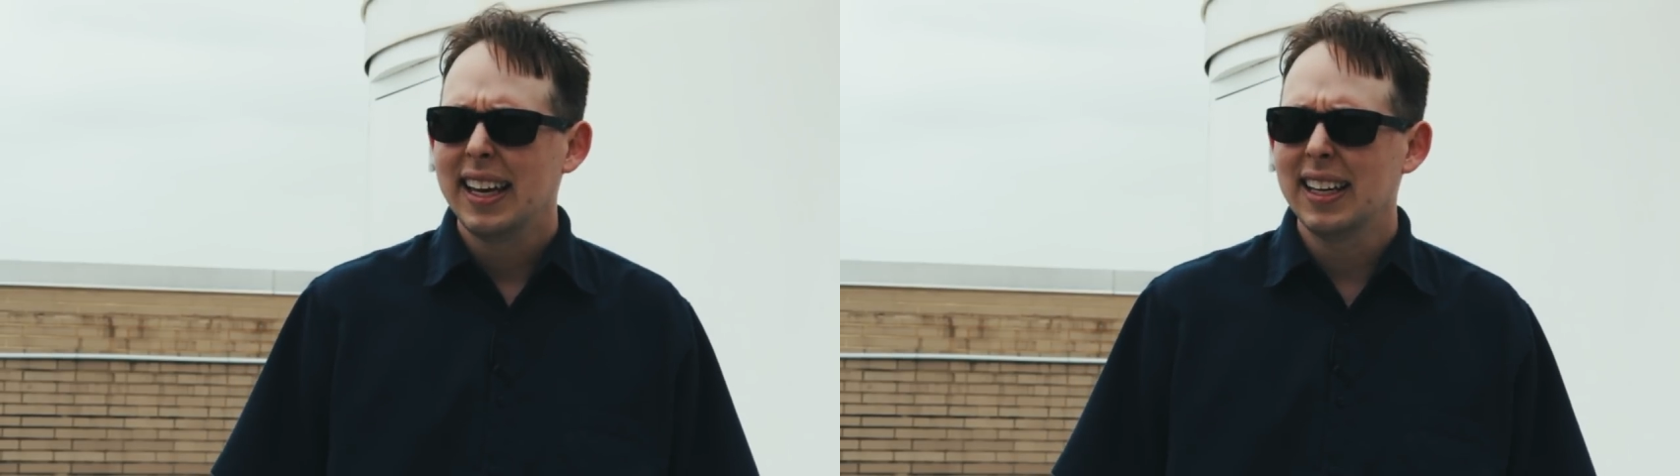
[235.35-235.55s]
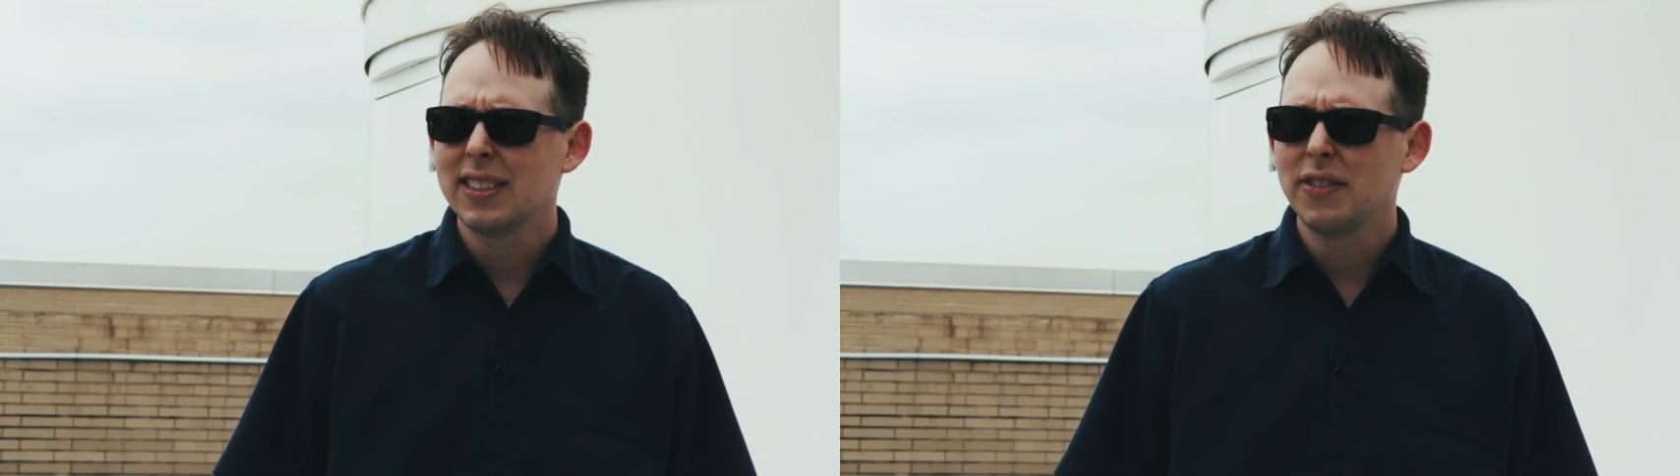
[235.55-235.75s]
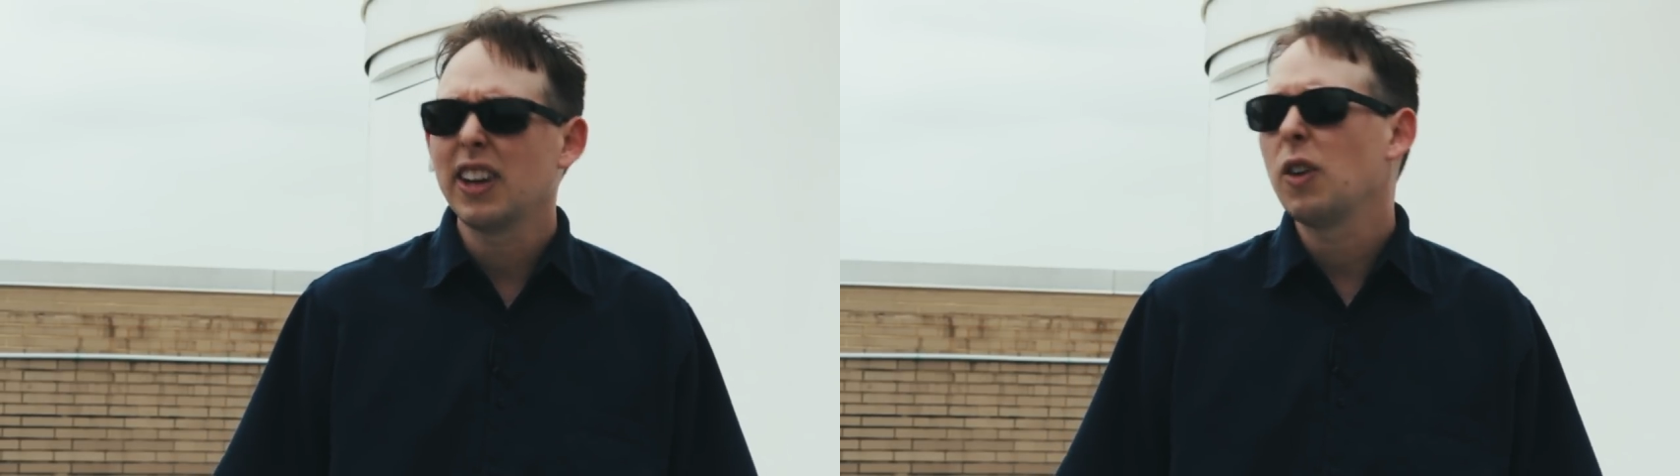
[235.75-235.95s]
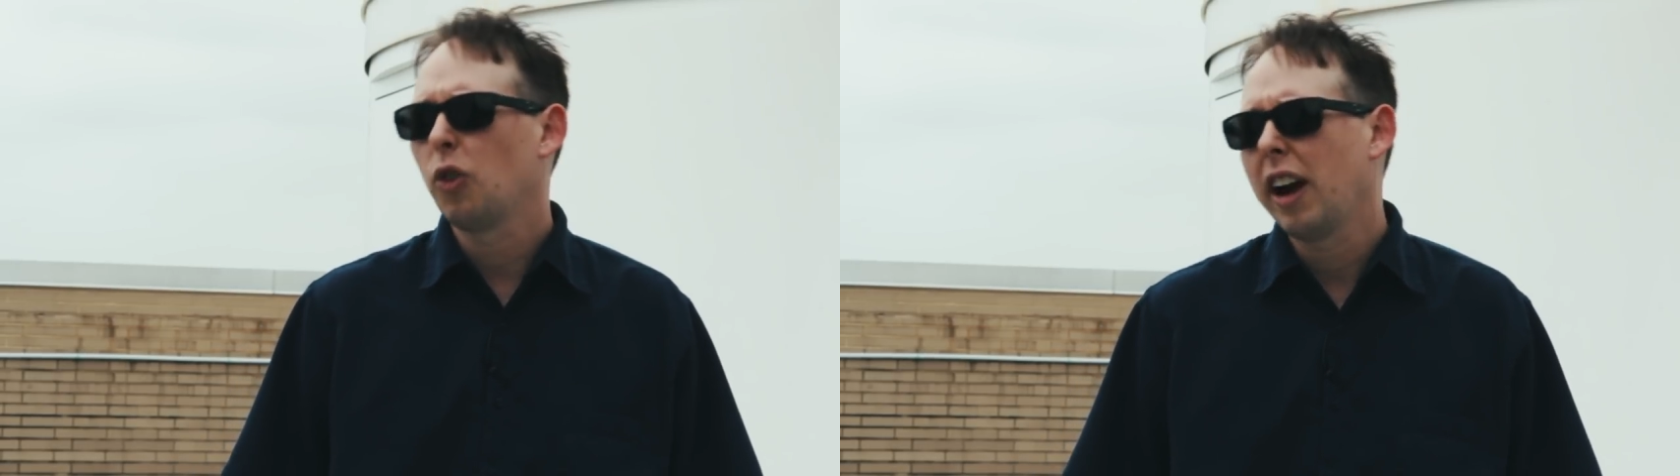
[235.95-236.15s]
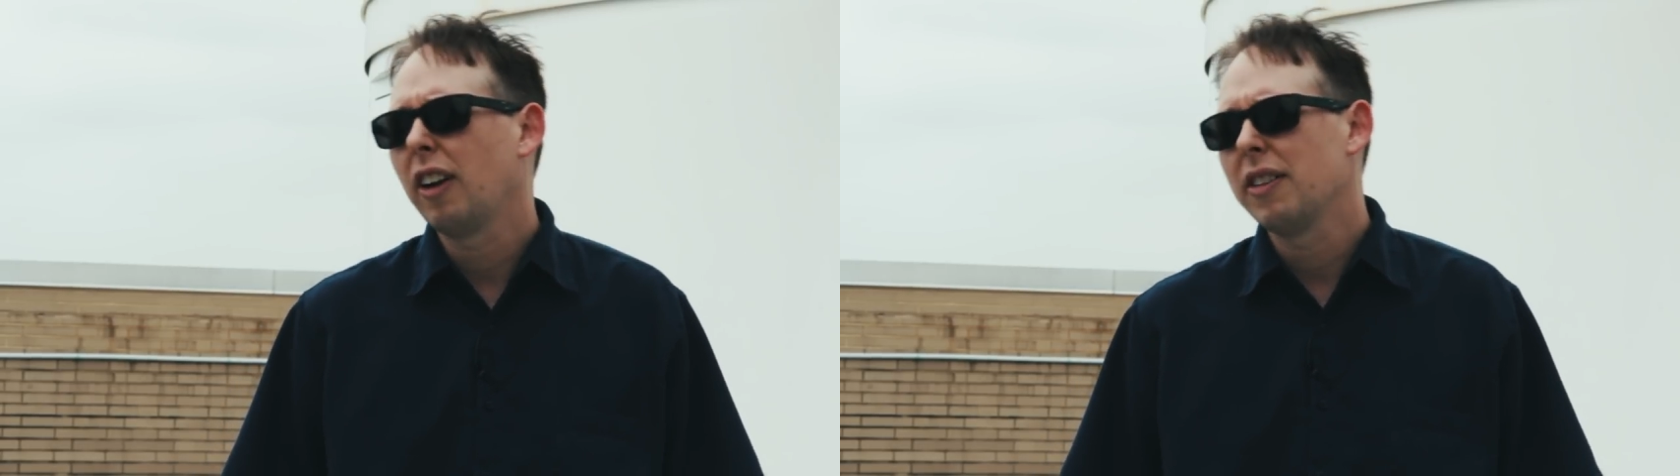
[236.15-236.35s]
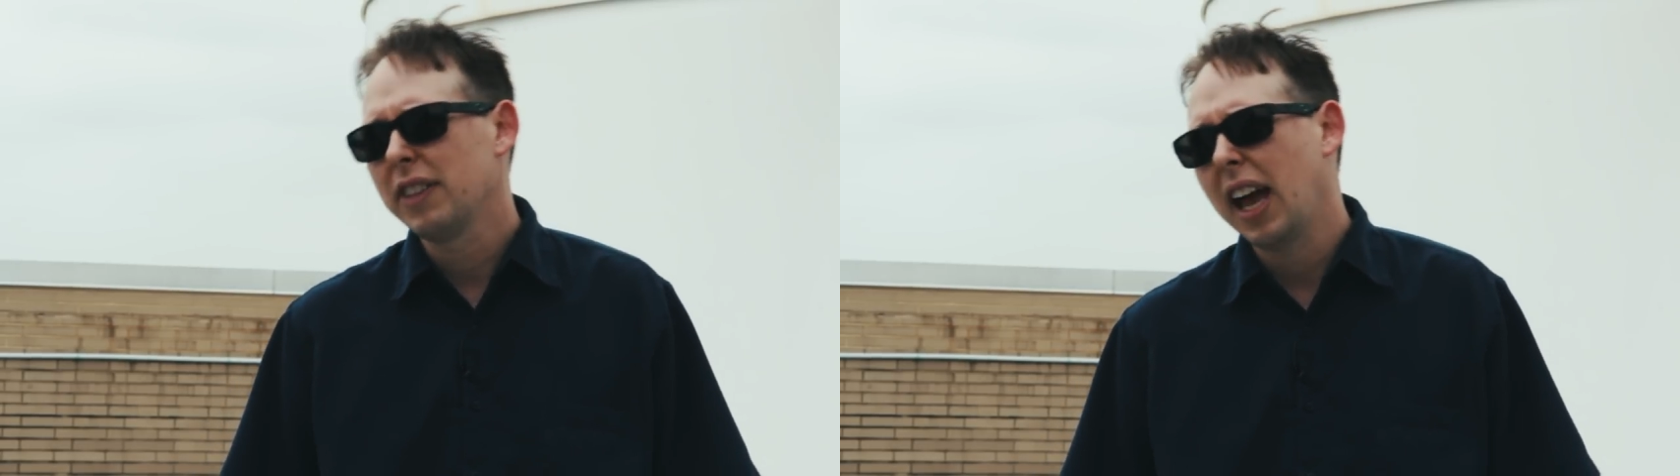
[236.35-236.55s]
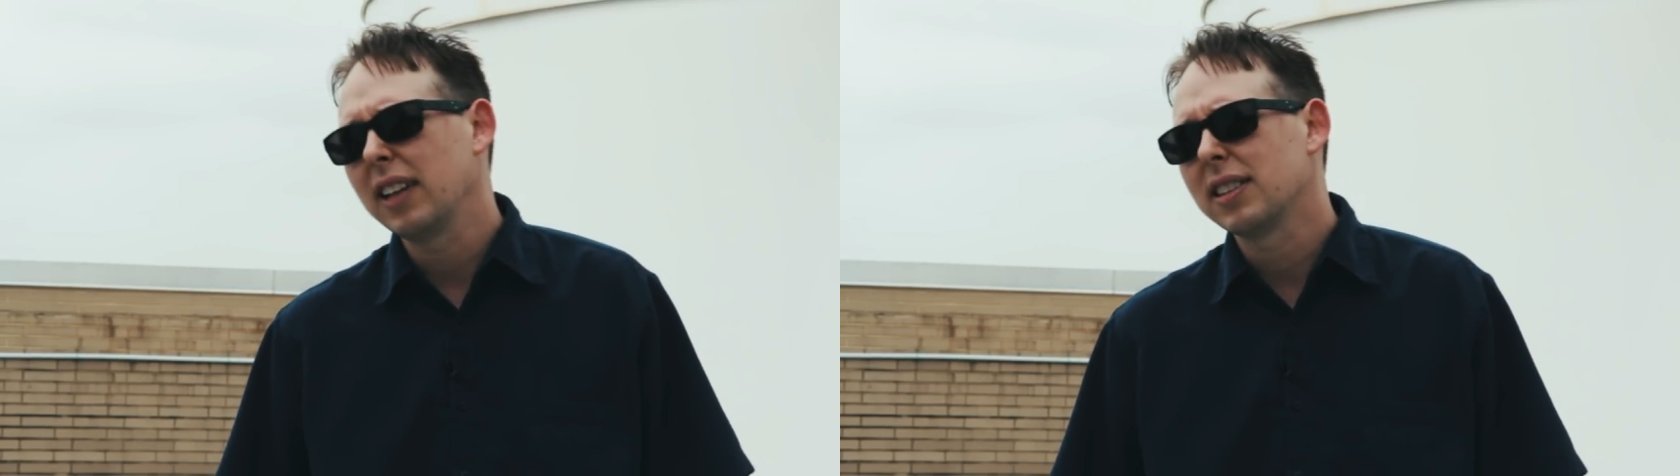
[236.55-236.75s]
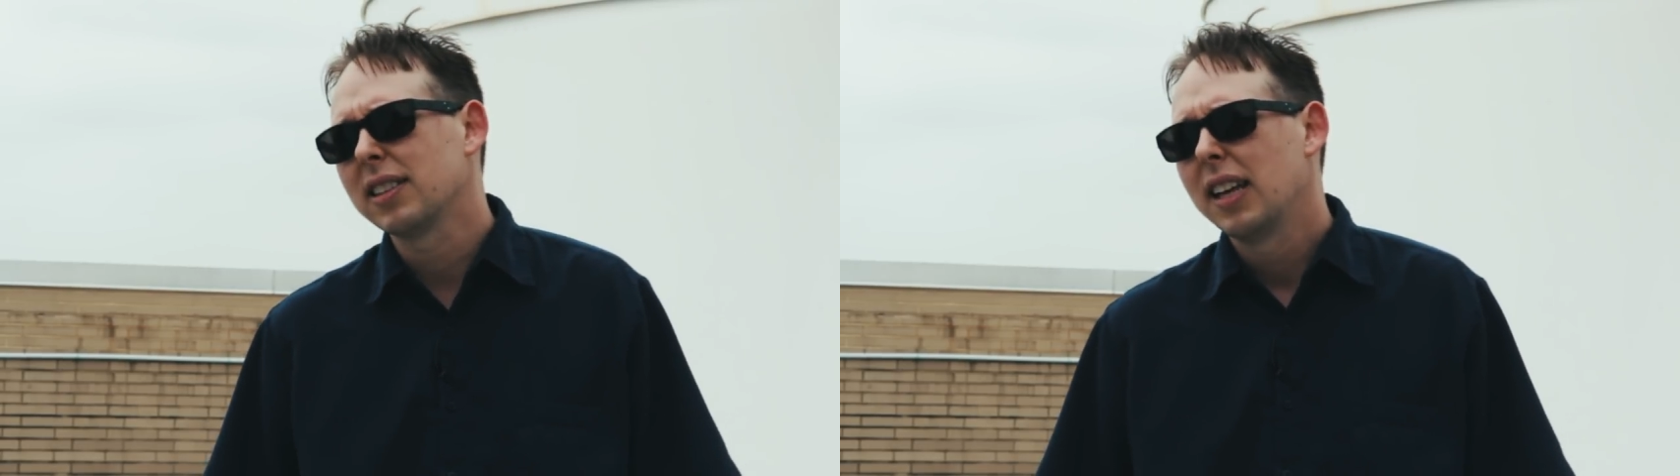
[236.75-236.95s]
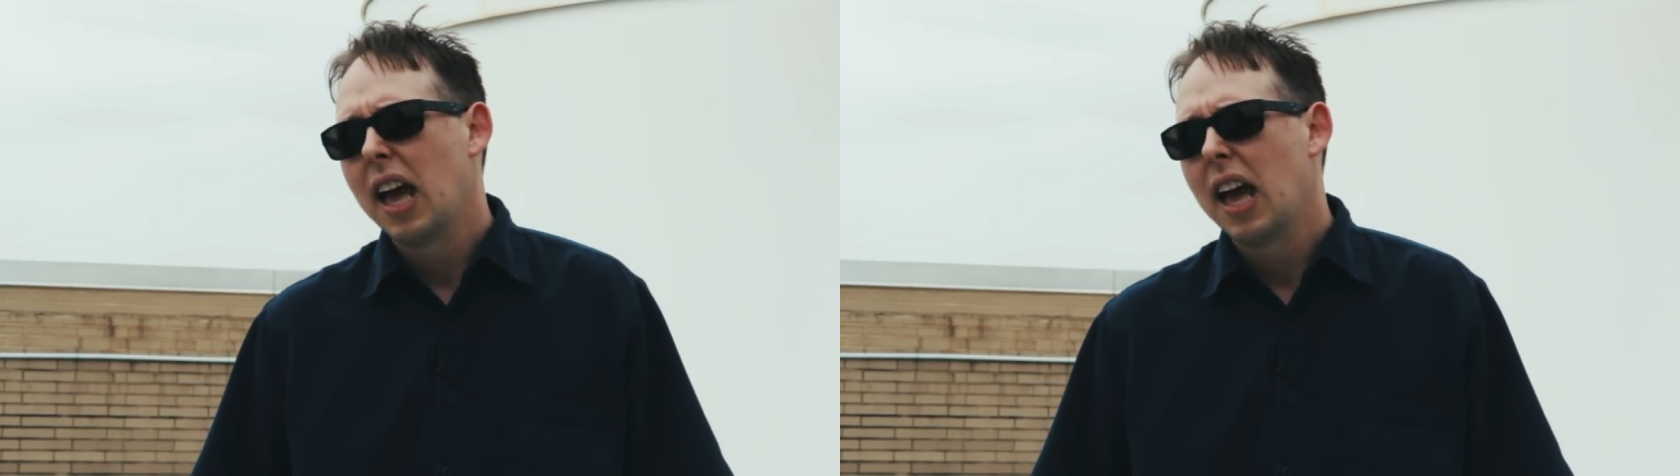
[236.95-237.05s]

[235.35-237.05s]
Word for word: is a very rare event,